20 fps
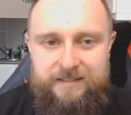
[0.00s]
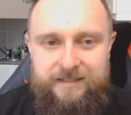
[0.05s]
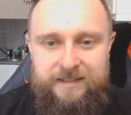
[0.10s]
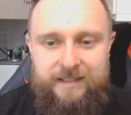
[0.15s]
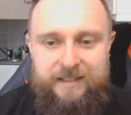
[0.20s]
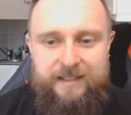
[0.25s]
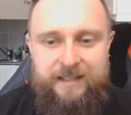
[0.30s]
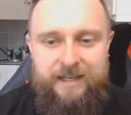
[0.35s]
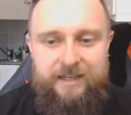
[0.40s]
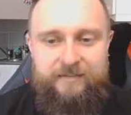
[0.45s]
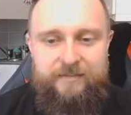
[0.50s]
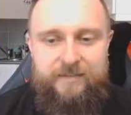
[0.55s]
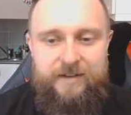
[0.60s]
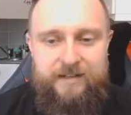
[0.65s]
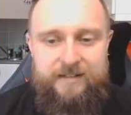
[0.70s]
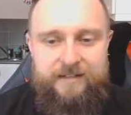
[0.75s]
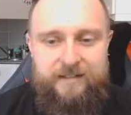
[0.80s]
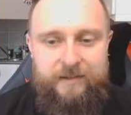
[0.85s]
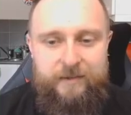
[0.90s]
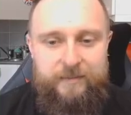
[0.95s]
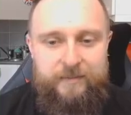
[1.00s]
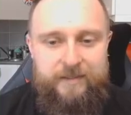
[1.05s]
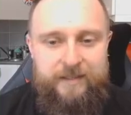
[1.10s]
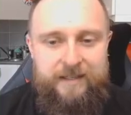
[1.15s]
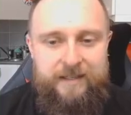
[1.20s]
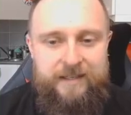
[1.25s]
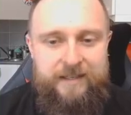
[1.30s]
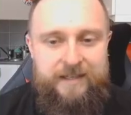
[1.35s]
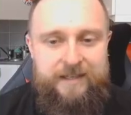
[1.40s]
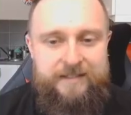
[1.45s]
It gave Neto
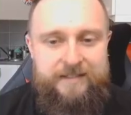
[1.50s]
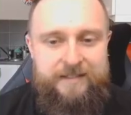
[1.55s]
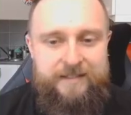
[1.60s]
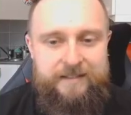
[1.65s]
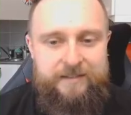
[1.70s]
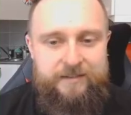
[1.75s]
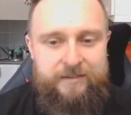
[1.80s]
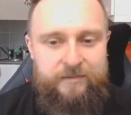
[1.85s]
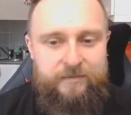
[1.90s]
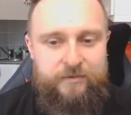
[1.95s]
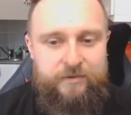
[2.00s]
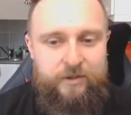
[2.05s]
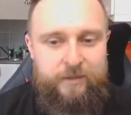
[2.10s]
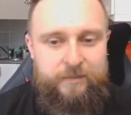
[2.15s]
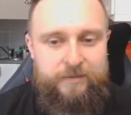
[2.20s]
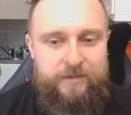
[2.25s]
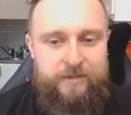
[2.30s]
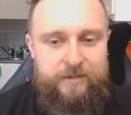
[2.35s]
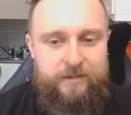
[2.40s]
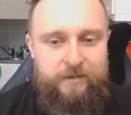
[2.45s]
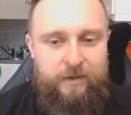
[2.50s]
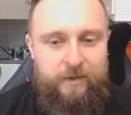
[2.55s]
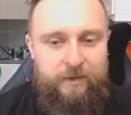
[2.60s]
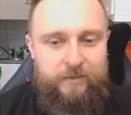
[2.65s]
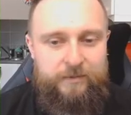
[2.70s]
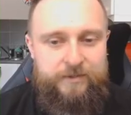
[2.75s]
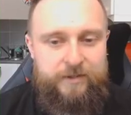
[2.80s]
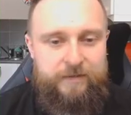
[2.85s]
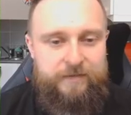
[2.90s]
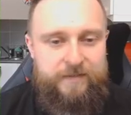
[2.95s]
the easiest of jobs to do.
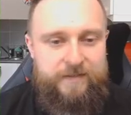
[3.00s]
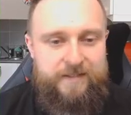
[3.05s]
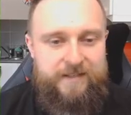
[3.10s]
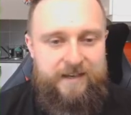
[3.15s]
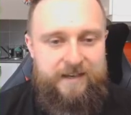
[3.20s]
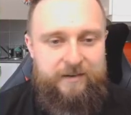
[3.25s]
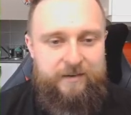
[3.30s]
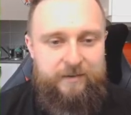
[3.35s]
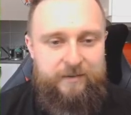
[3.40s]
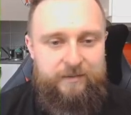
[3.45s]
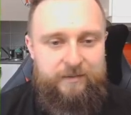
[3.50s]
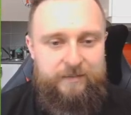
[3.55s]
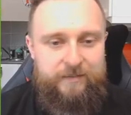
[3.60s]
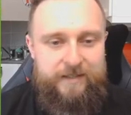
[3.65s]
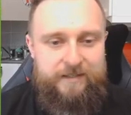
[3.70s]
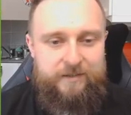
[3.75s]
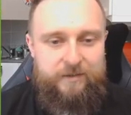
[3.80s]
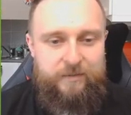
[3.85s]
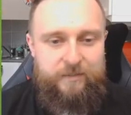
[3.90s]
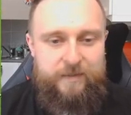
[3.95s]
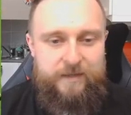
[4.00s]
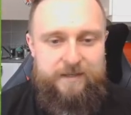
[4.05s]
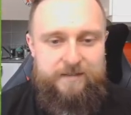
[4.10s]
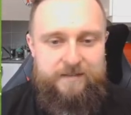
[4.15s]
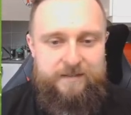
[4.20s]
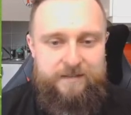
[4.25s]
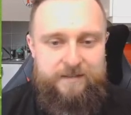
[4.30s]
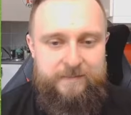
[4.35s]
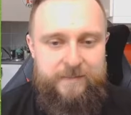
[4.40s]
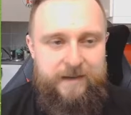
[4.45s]
Holds off the tackle. Neto
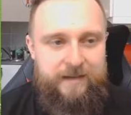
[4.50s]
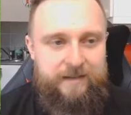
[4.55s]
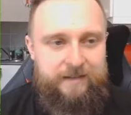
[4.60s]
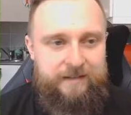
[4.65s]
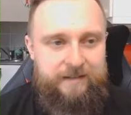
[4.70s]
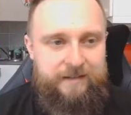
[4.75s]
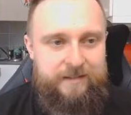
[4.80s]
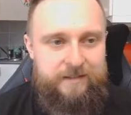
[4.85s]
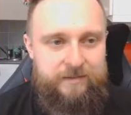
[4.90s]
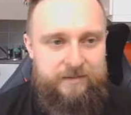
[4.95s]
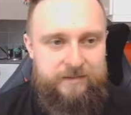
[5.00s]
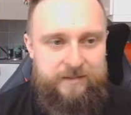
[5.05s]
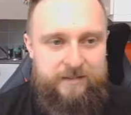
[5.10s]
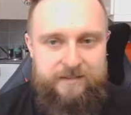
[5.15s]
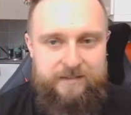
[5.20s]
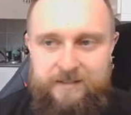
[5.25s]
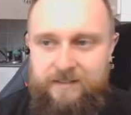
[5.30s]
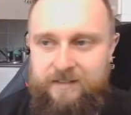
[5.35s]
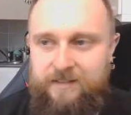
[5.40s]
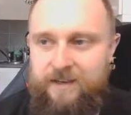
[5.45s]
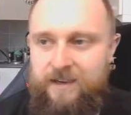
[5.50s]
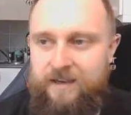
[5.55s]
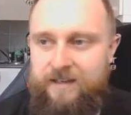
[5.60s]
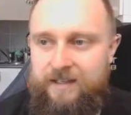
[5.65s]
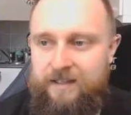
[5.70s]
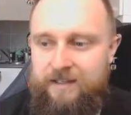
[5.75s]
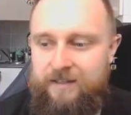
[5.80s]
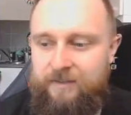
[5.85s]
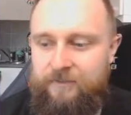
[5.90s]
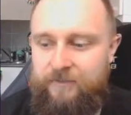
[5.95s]
beats his man and he just to
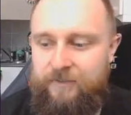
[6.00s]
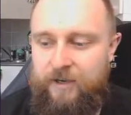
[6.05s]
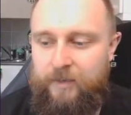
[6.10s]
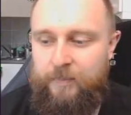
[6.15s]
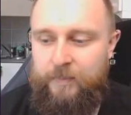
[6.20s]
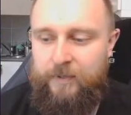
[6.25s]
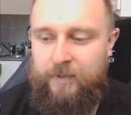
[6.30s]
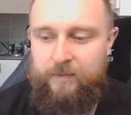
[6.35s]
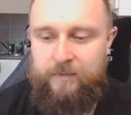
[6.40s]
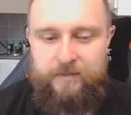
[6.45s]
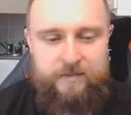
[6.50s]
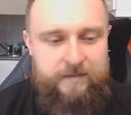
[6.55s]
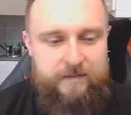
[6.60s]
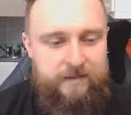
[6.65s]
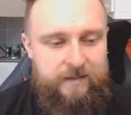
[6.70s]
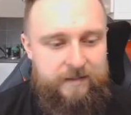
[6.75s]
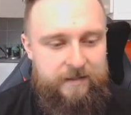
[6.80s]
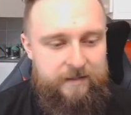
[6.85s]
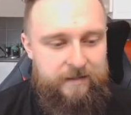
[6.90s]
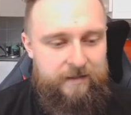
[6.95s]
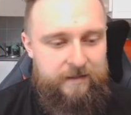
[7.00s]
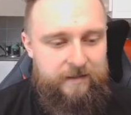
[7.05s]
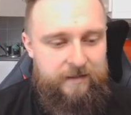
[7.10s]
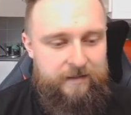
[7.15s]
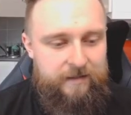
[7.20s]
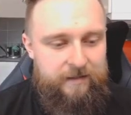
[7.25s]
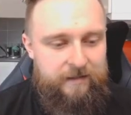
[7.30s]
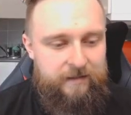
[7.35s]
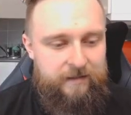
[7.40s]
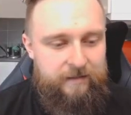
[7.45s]
guide it at the far post.
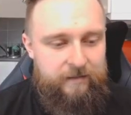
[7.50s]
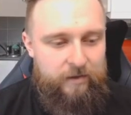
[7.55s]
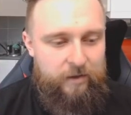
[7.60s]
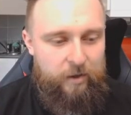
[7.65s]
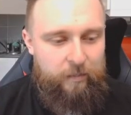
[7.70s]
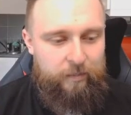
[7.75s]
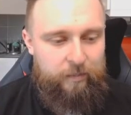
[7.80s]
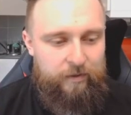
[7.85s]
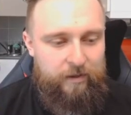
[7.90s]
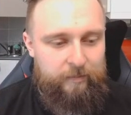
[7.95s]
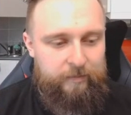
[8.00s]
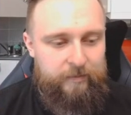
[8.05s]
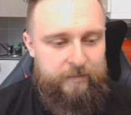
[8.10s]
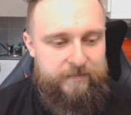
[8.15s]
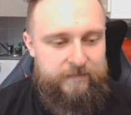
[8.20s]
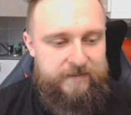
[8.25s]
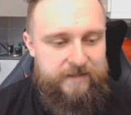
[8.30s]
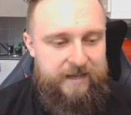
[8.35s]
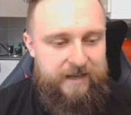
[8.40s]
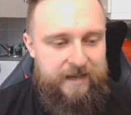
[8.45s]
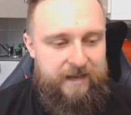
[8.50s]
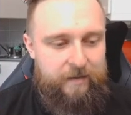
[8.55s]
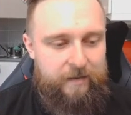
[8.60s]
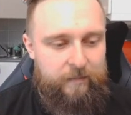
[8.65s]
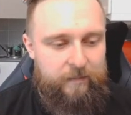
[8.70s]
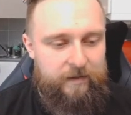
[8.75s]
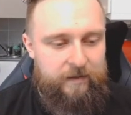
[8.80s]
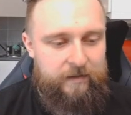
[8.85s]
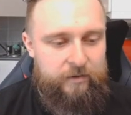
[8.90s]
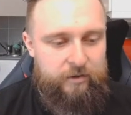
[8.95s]
No problems there.
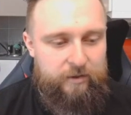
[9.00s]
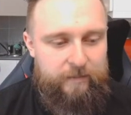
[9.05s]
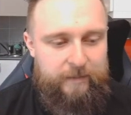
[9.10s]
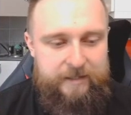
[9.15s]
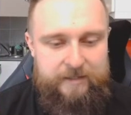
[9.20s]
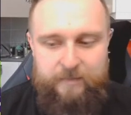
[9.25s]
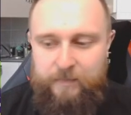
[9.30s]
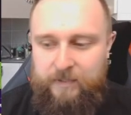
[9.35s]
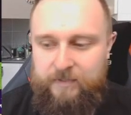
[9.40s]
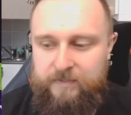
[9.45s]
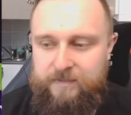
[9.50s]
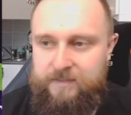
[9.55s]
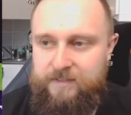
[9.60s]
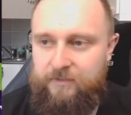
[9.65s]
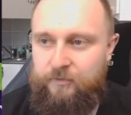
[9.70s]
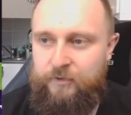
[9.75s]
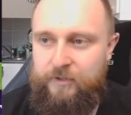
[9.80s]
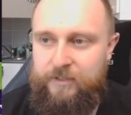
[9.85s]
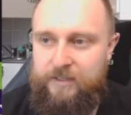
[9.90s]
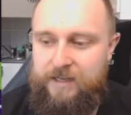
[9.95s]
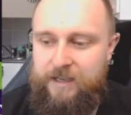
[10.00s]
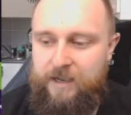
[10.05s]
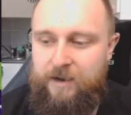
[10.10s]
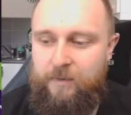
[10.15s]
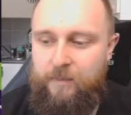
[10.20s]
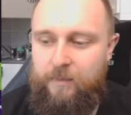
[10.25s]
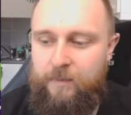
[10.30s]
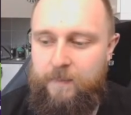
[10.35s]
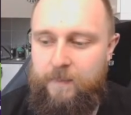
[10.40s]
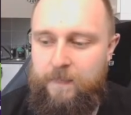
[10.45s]
We're going to drop back to positive for
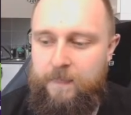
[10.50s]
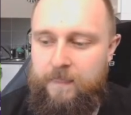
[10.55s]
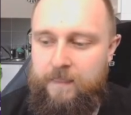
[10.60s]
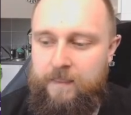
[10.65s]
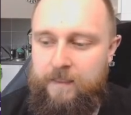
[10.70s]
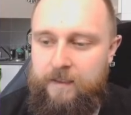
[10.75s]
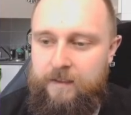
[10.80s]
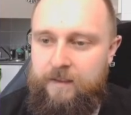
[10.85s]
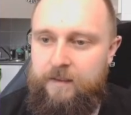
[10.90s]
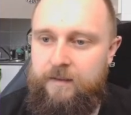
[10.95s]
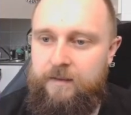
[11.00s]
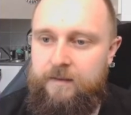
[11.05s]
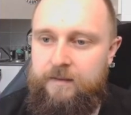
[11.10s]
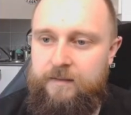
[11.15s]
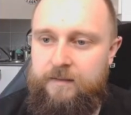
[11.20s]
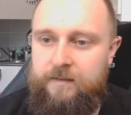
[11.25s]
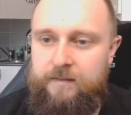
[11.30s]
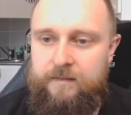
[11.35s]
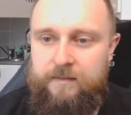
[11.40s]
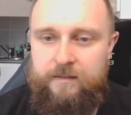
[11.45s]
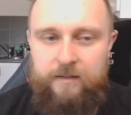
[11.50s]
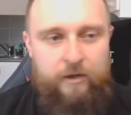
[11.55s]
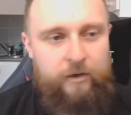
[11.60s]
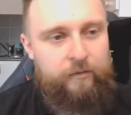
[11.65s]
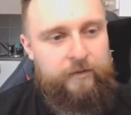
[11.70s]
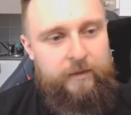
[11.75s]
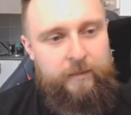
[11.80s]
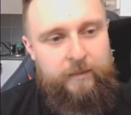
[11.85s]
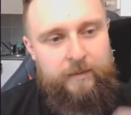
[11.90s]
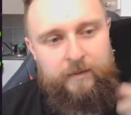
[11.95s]
now.
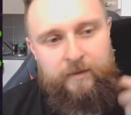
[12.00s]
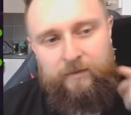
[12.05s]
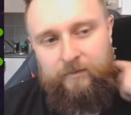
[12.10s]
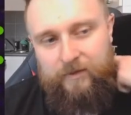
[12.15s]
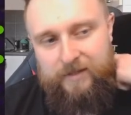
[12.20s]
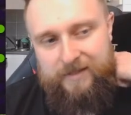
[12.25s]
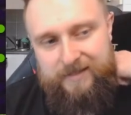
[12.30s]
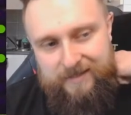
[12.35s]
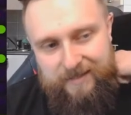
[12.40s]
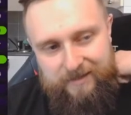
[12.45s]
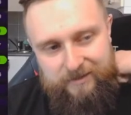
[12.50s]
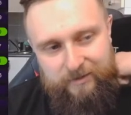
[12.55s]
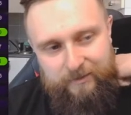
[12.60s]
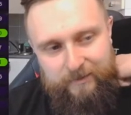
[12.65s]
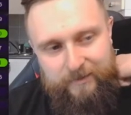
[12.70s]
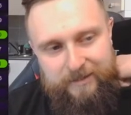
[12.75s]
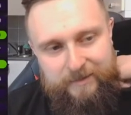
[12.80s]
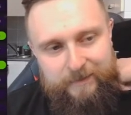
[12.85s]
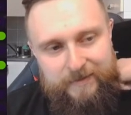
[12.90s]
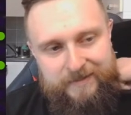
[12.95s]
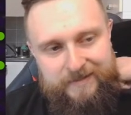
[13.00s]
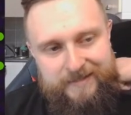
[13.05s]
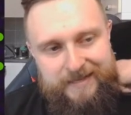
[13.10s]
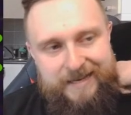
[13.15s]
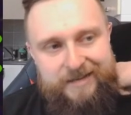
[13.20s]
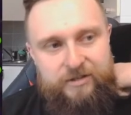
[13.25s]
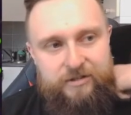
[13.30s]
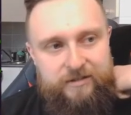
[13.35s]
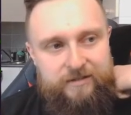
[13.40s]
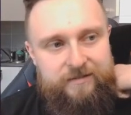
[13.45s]
Hopefully we can retain some of this
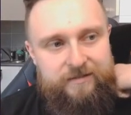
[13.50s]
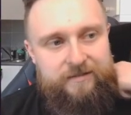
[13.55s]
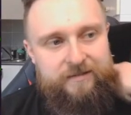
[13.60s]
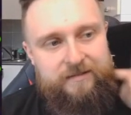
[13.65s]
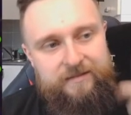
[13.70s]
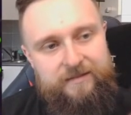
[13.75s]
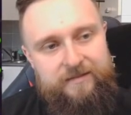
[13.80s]
possession.